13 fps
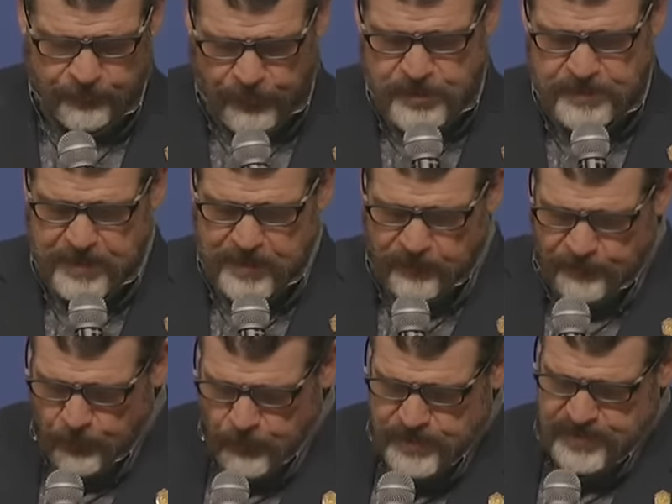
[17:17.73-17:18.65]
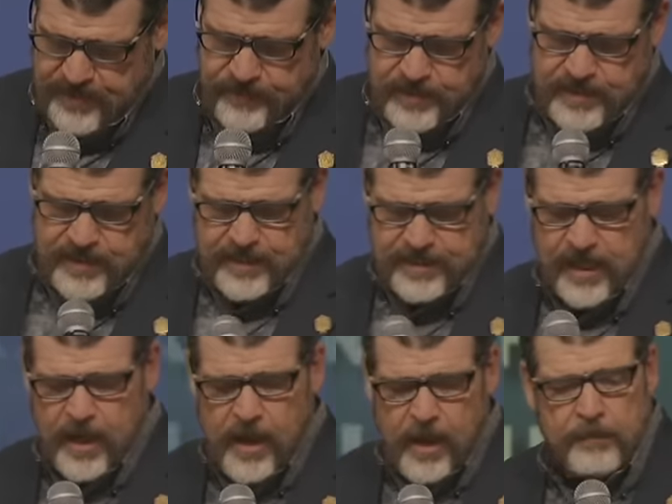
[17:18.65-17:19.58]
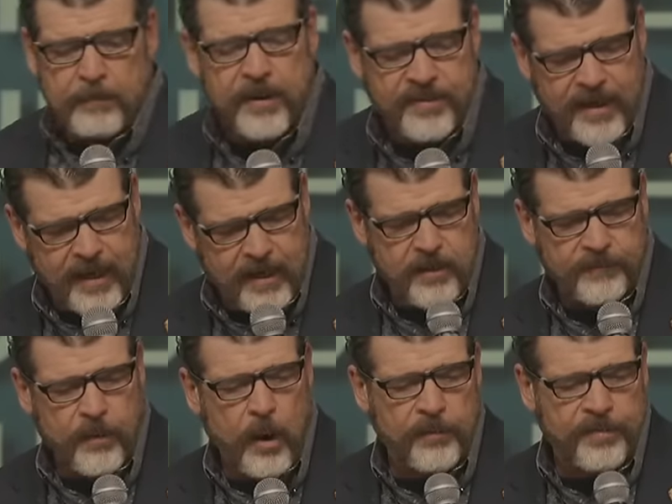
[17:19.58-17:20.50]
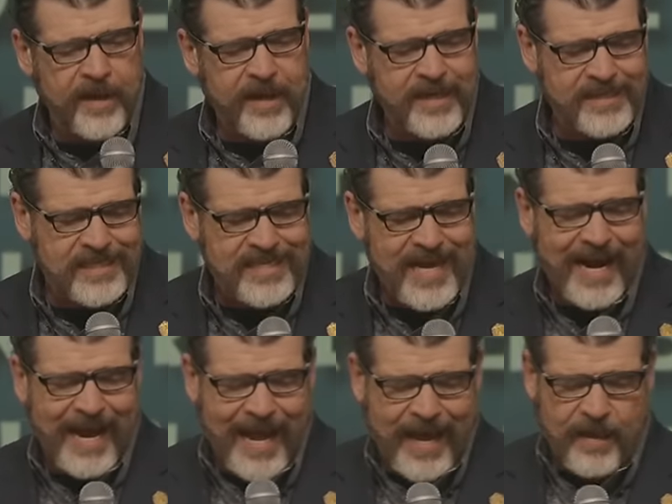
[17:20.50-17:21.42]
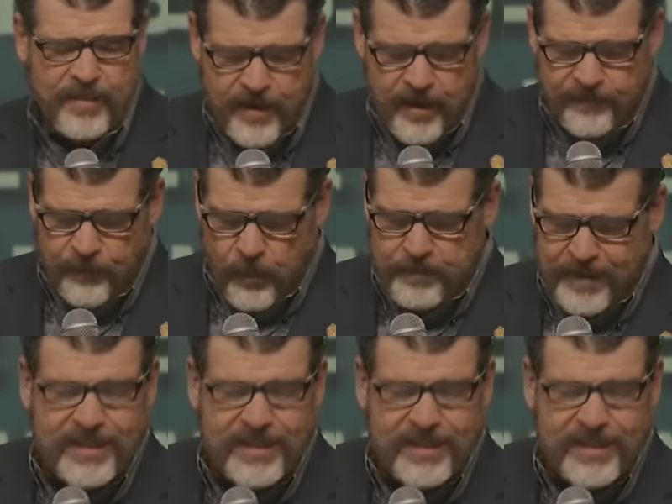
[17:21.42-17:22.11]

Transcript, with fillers: 1 Peter 4 7 says, But the end of all things is at hand. Therefore, be